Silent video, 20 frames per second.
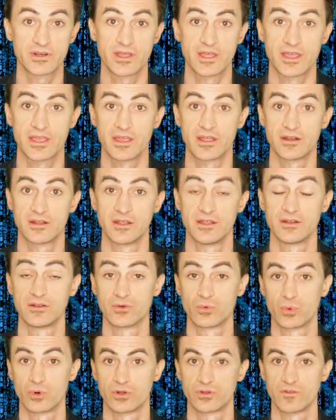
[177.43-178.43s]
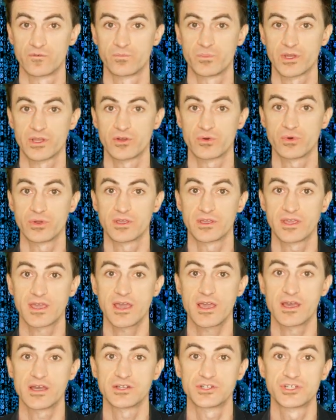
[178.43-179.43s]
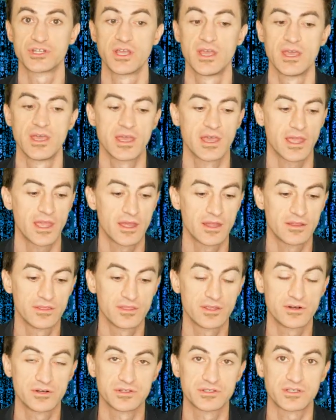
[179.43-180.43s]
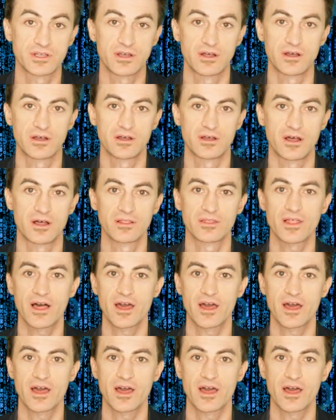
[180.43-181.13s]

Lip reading: and in the world of Bitcoin Cash. And there's a lot of